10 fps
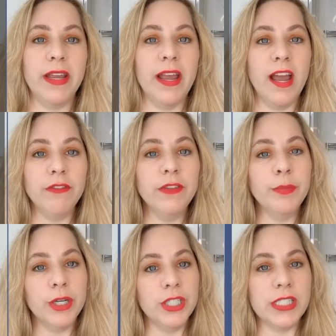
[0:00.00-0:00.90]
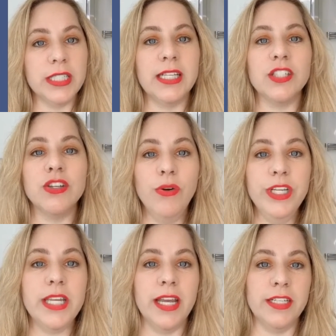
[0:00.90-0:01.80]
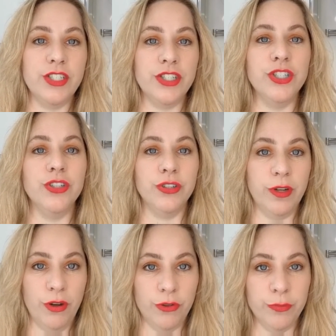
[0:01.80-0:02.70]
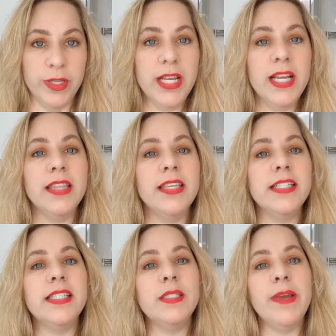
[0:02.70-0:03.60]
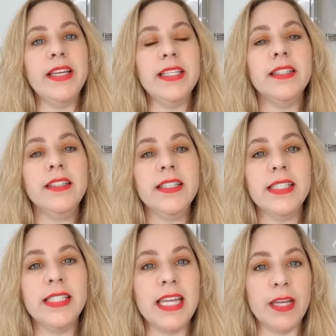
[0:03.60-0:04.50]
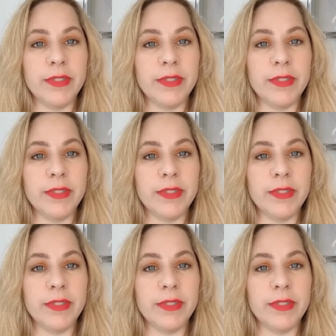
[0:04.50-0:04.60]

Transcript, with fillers: every person that's going to enter your home. This is basically a statement